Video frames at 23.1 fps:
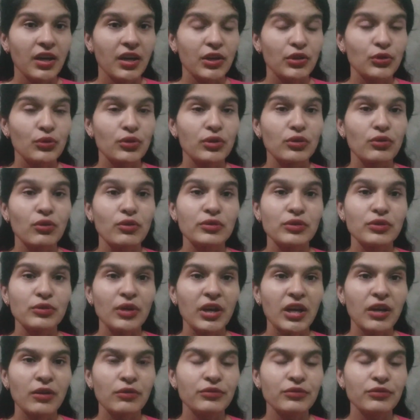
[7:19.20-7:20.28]
you can also
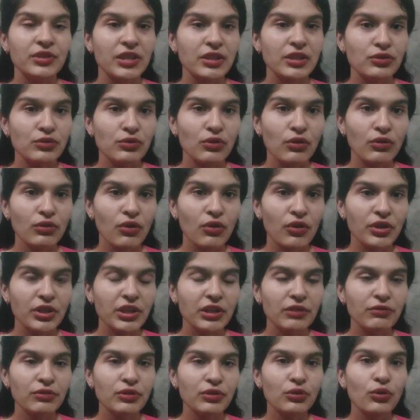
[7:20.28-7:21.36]
have yes, no, not
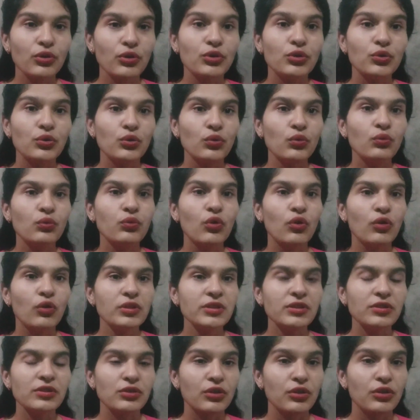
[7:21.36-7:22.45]
given, or true,
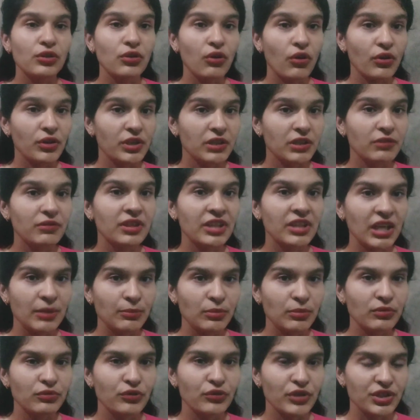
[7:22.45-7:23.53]
false, not given type
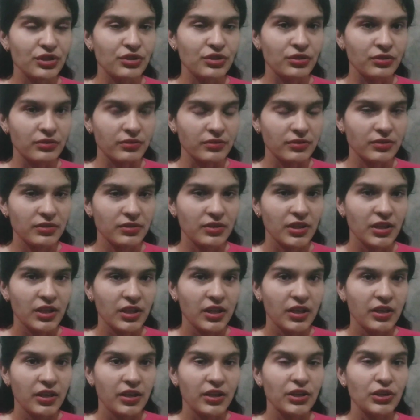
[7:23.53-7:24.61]
of questions
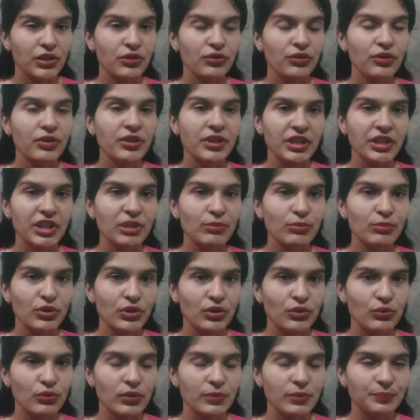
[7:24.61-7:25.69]
in your reading
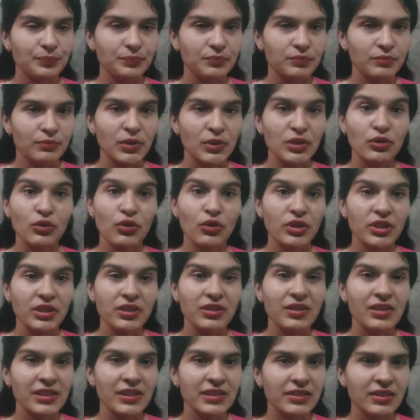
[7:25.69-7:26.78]
module, but not in
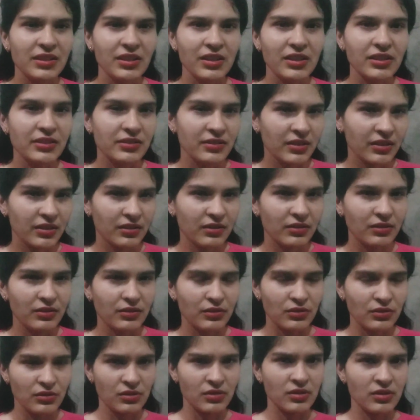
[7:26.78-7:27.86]
listening. Listening
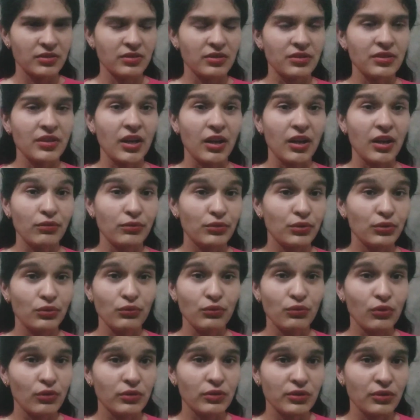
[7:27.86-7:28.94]
doesn't have true,
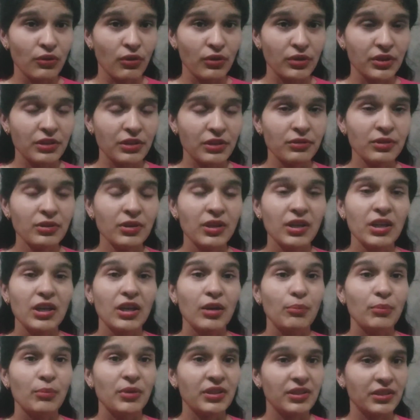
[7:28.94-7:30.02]
false, not given,
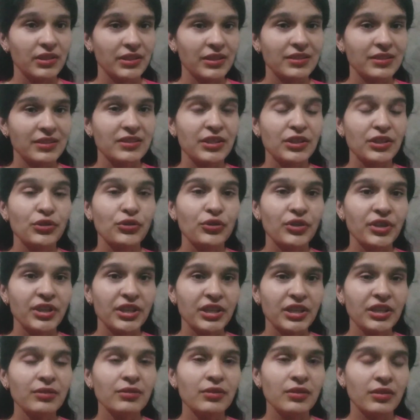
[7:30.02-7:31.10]
but yes, in your
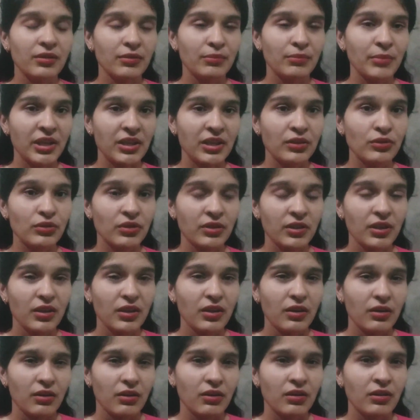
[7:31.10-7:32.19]
reading many
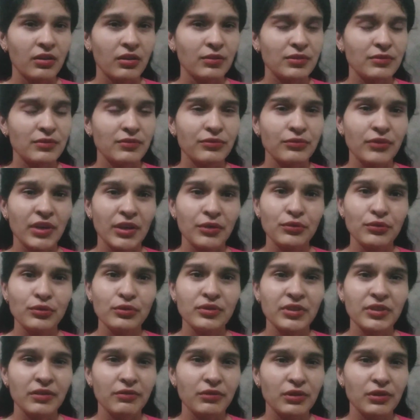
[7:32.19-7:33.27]
5 to
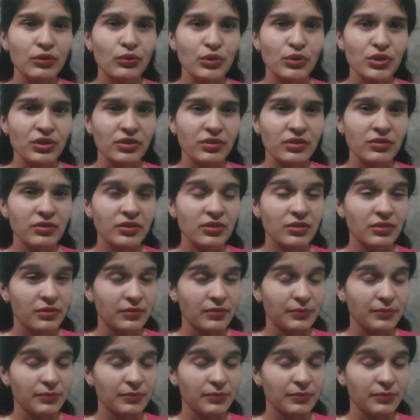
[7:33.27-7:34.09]
7 questions